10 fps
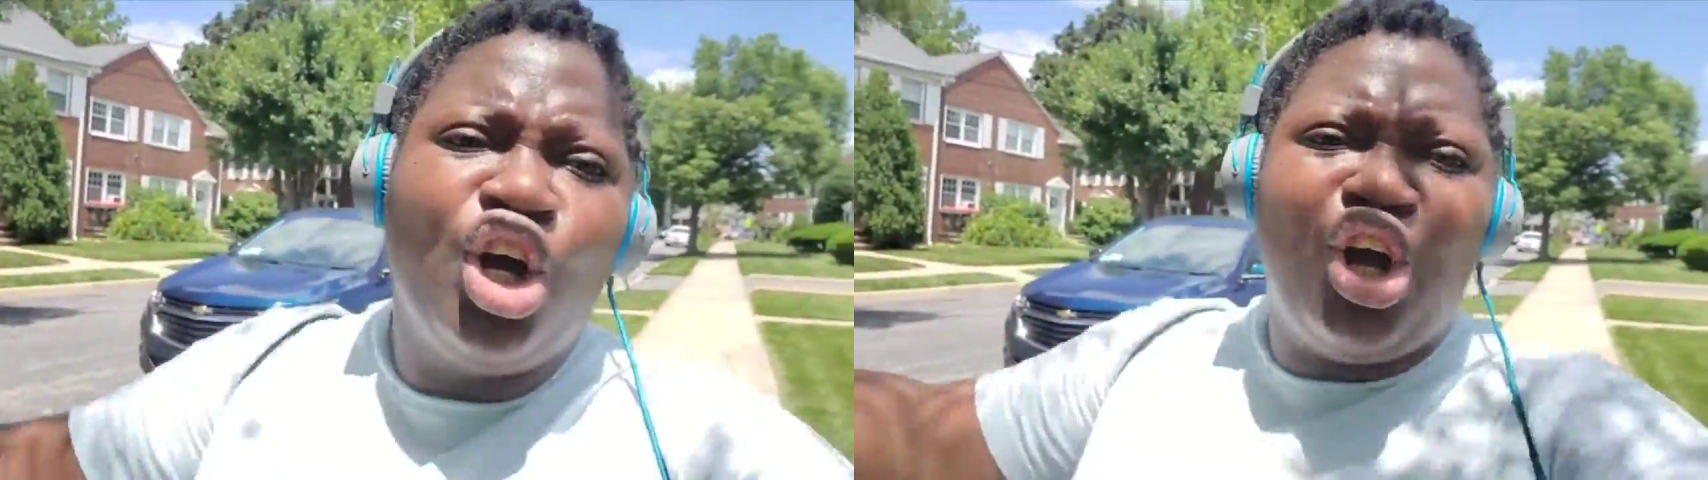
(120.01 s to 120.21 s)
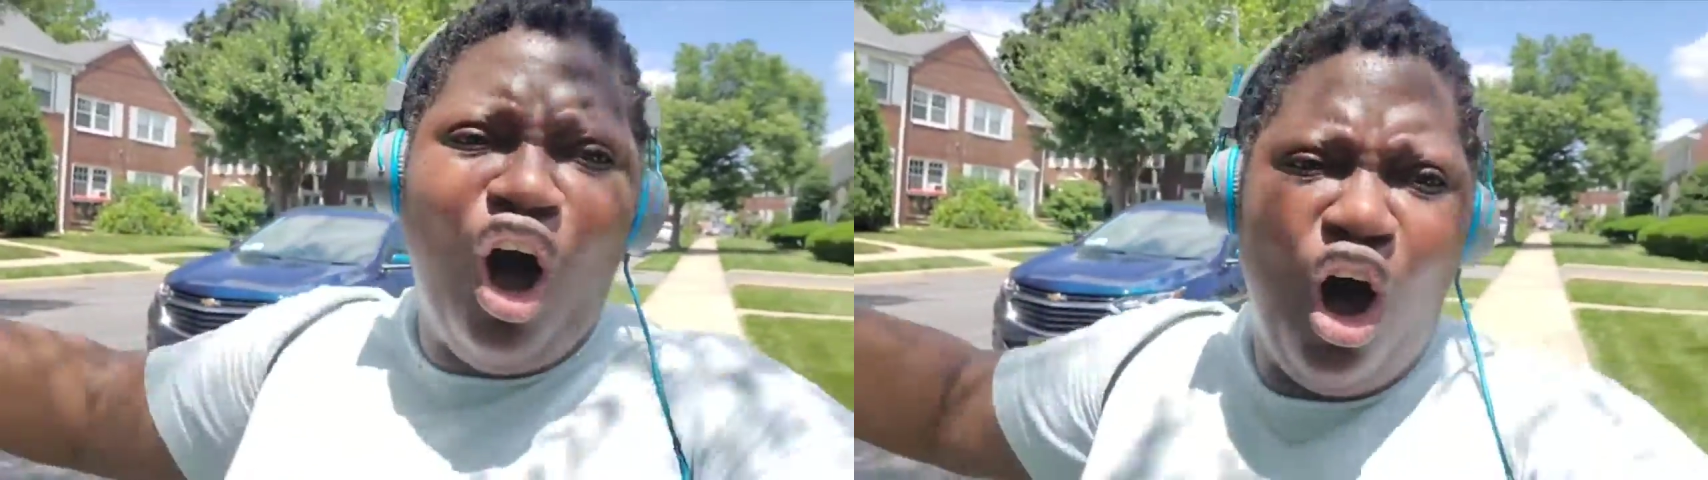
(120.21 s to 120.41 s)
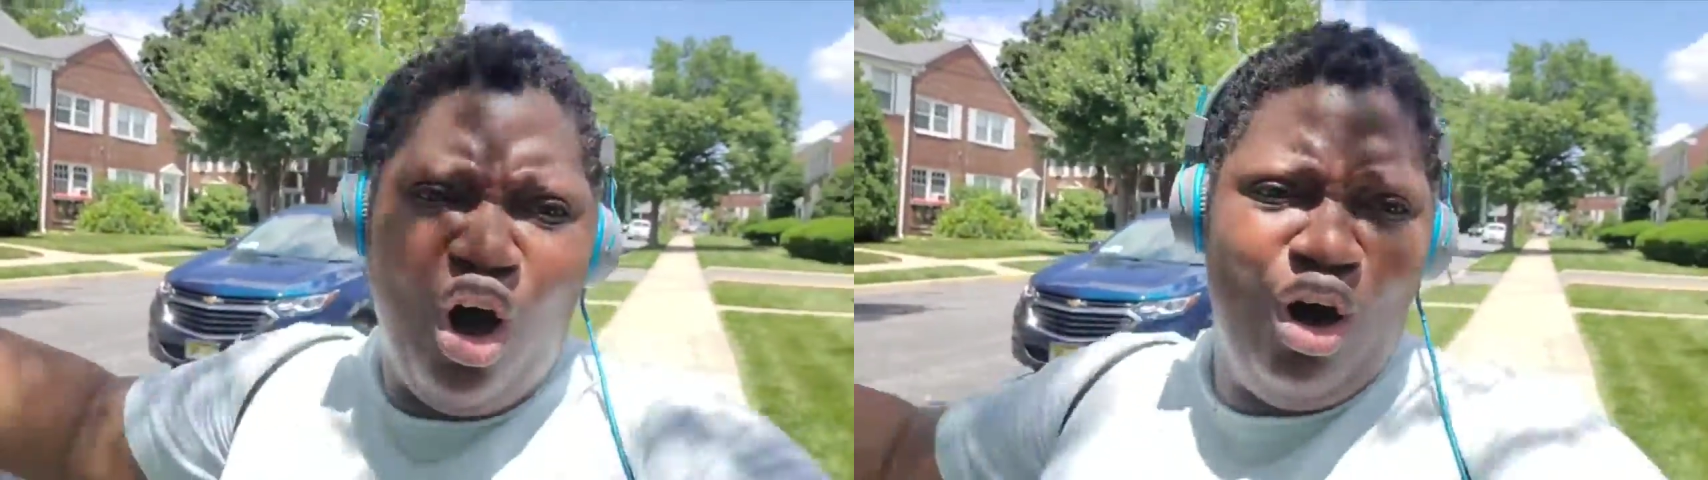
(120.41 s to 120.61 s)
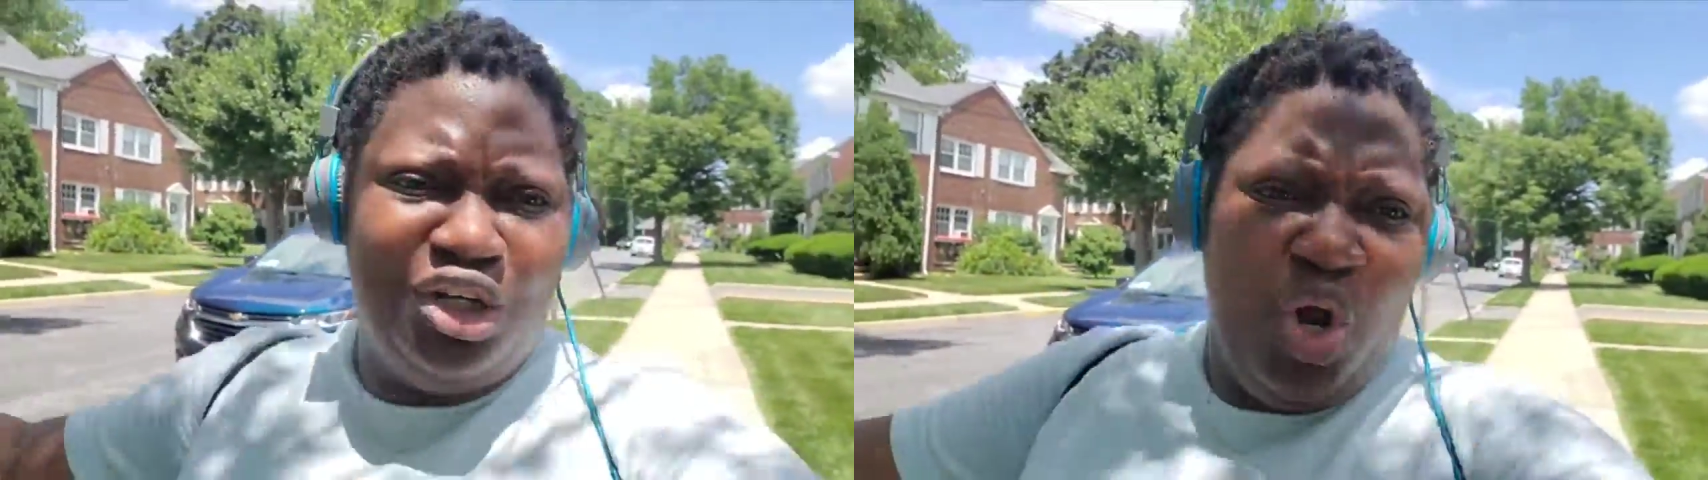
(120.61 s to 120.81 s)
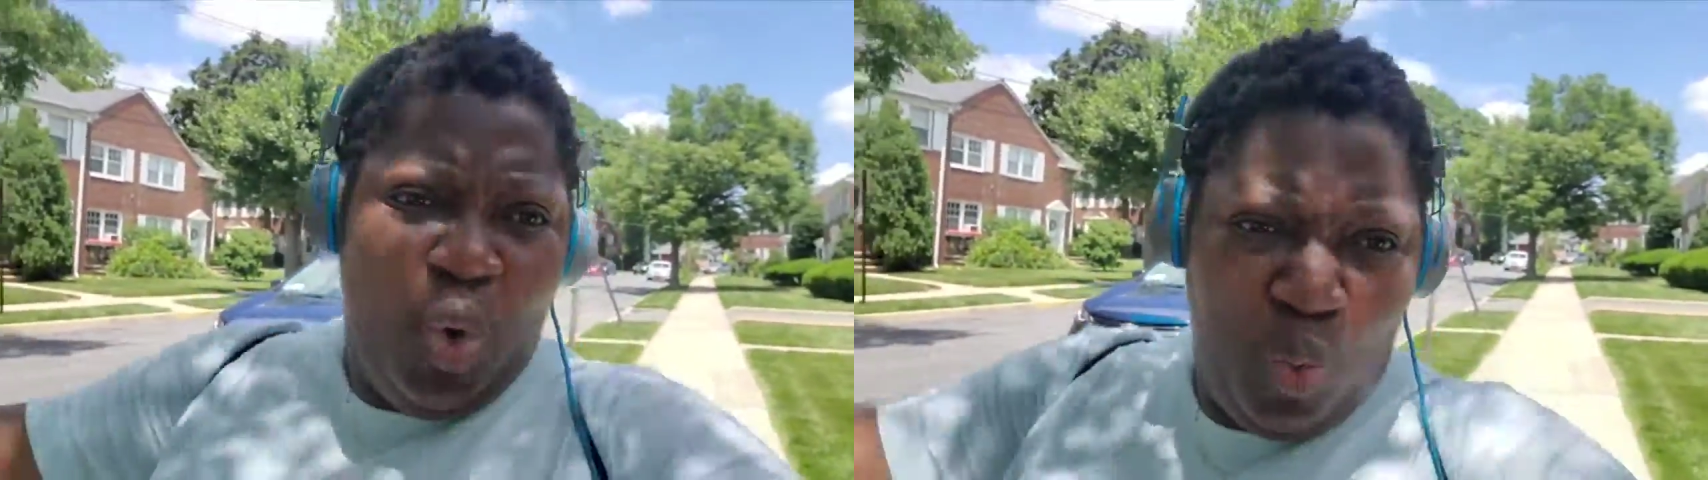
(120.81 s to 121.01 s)

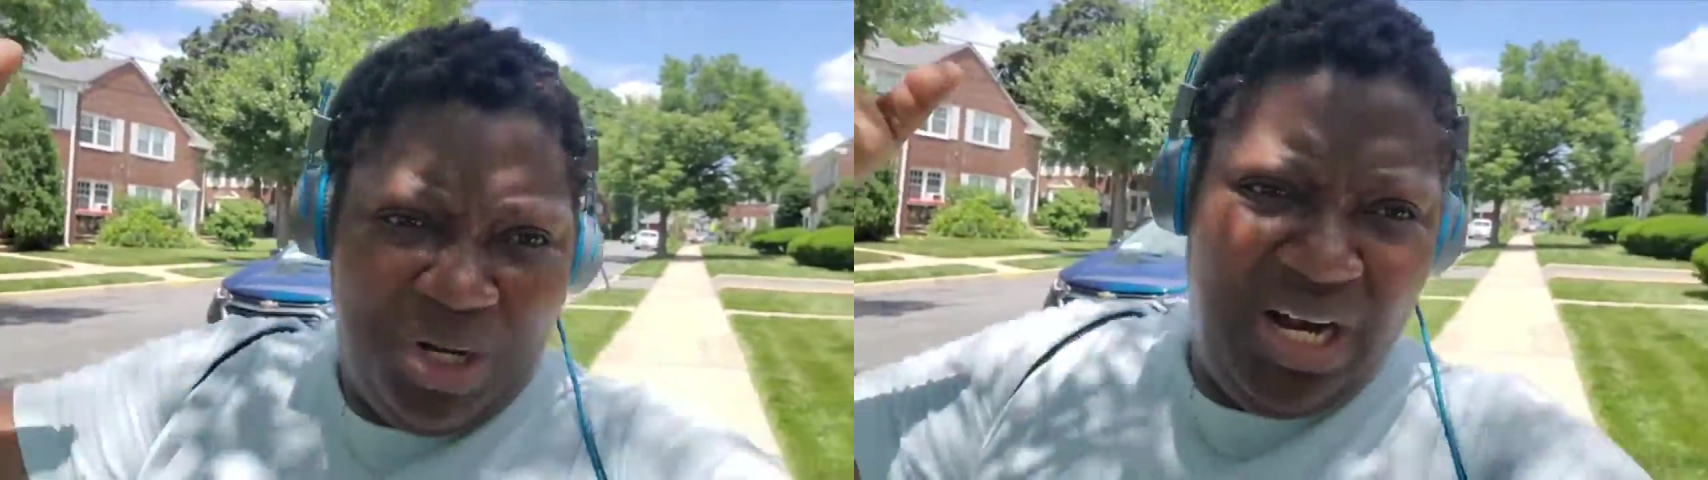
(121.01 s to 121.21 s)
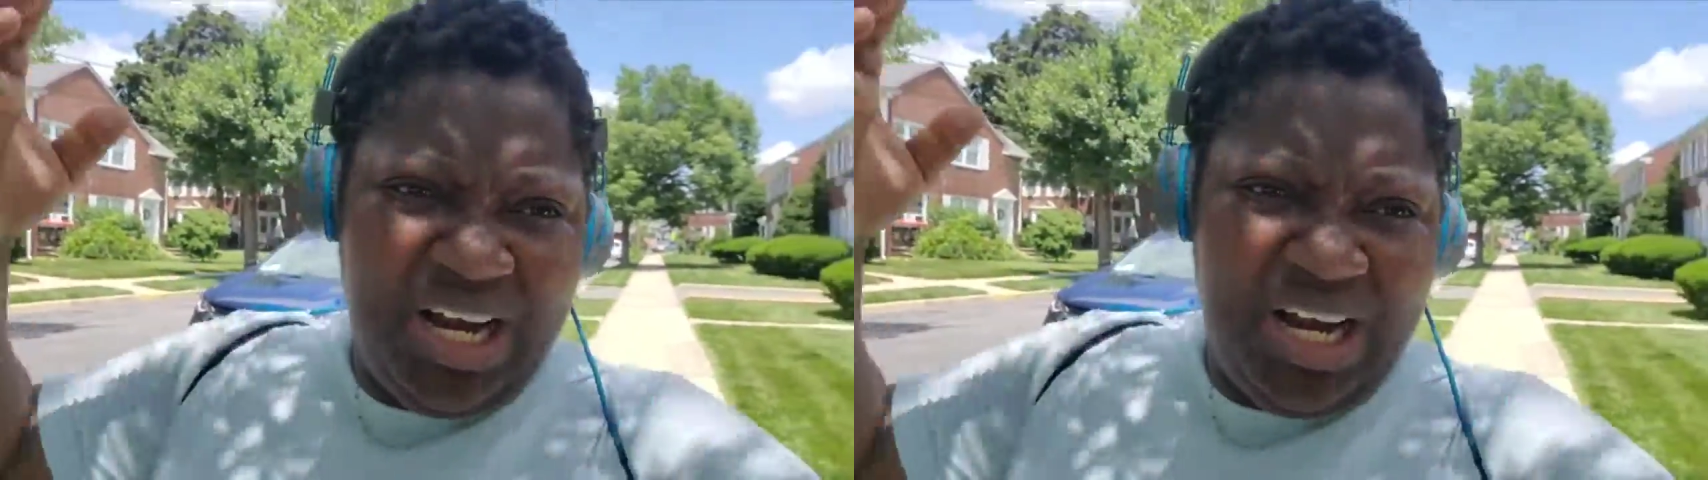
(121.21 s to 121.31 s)
God will